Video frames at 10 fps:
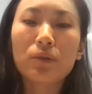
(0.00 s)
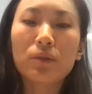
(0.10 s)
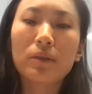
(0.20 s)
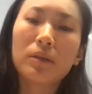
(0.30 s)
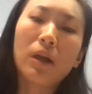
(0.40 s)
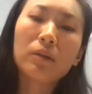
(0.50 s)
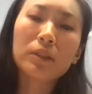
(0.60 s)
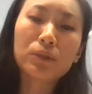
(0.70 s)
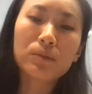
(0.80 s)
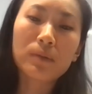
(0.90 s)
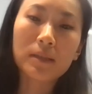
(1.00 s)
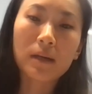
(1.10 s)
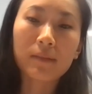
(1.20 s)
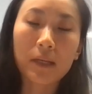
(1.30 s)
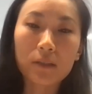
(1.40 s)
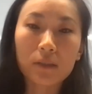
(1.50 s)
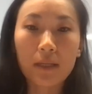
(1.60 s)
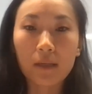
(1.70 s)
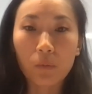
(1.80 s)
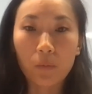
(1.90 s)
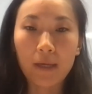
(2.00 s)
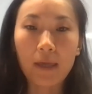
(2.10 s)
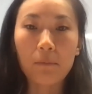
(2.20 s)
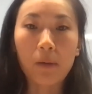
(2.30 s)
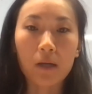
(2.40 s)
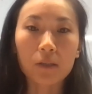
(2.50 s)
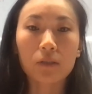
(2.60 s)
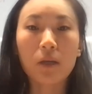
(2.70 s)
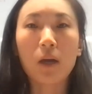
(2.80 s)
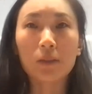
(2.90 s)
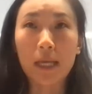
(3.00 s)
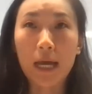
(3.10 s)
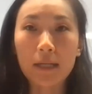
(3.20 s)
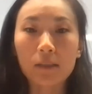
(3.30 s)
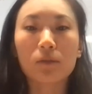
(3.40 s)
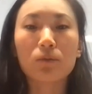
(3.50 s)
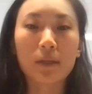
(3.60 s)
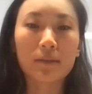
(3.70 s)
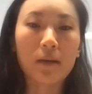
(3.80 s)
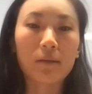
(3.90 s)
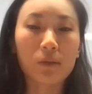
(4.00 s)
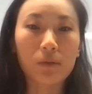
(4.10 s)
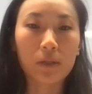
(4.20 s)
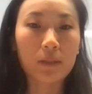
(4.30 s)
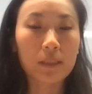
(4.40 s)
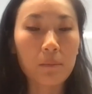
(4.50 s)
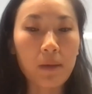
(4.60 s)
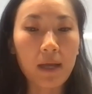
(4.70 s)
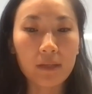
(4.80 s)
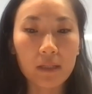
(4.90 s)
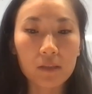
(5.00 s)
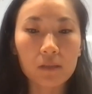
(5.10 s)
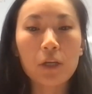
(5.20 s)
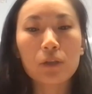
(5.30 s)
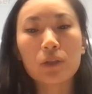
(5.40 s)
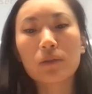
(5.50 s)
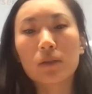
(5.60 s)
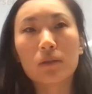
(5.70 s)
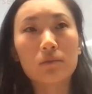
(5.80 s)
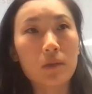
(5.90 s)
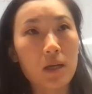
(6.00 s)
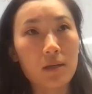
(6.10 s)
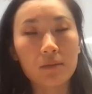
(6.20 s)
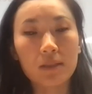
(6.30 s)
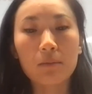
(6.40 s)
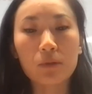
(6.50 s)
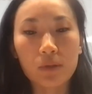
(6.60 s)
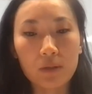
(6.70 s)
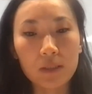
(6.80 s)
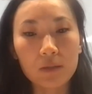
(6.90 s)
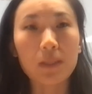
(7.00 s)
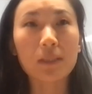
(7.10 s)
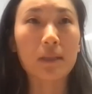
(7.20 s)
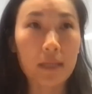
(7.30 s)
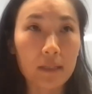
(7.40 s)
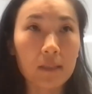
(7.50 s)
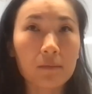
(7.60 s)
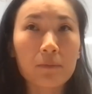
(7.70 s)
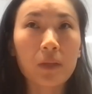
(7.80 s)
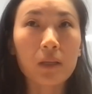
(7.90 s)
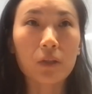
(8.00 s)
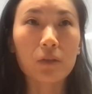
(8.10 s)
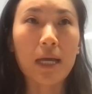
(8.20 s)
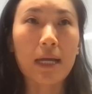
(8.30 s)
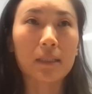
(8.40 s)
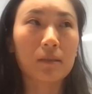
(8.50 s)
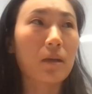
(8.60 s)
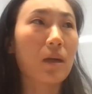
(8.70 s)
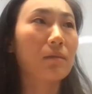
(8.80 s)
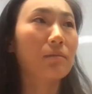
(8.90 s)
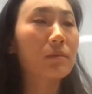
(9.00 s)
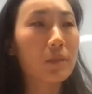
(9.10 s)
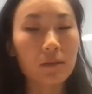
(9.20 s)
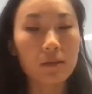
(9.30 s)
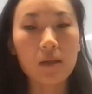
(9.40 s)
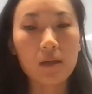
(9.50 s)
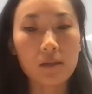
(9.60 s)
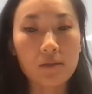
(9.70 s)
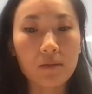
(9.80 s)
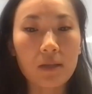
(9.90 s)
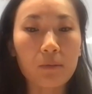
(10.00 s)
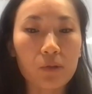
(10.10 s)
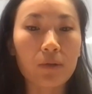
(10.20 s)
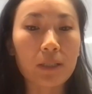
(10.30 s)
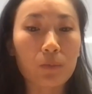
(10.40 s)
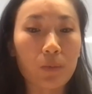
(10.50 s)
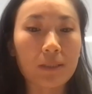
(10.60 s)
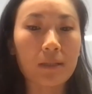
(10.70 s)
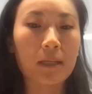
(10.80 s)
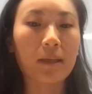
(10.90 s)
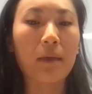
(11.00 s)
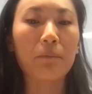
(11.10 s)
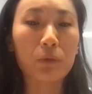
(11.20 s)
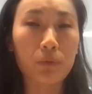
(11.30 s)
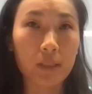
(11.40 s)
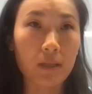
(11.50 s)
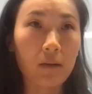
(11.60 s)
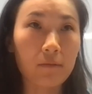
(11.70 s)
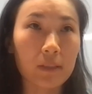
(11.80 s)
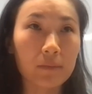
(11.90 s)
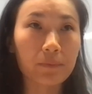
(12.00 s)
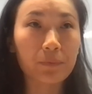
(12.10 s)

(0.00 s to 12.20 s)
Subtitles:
In order to resolve this, like we can parse all the other resolved queries above it to the subqueries within it, so that the subqueries within it can be resolved.